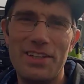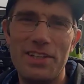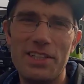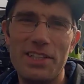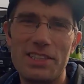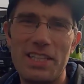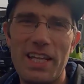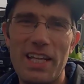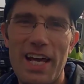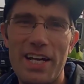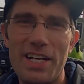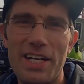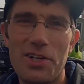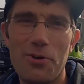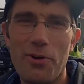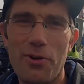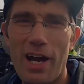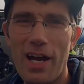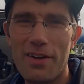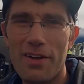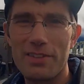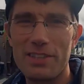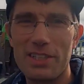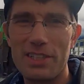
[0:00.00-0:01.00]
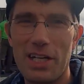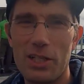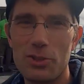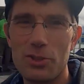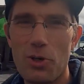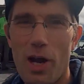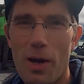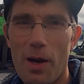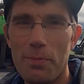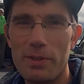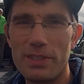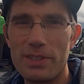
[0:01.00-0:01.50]
This landing craft is gonna
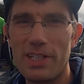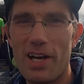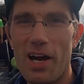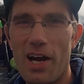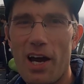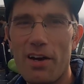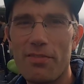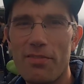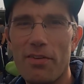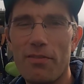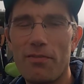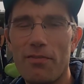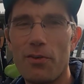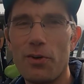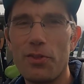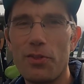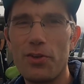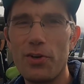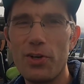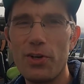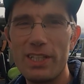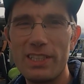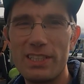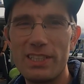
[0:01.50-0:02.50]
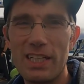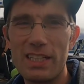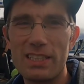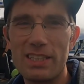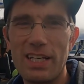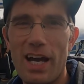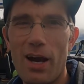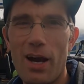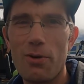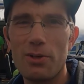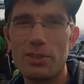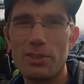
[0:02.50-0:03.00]
drop us off for
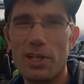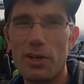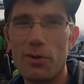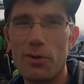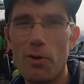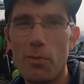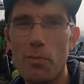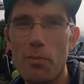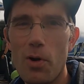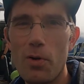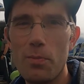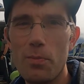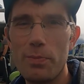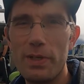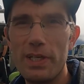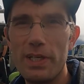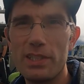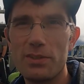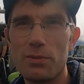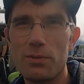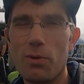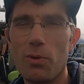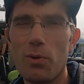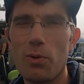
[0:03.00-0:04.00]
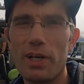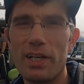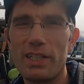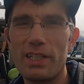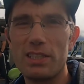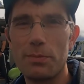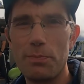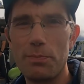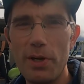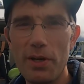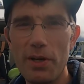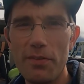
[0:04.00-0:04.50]
36 hours on a remote beach where we're gonna
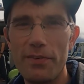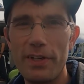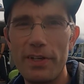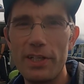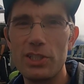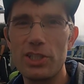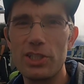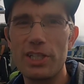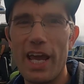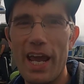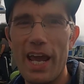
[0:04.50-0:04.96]
spearfish,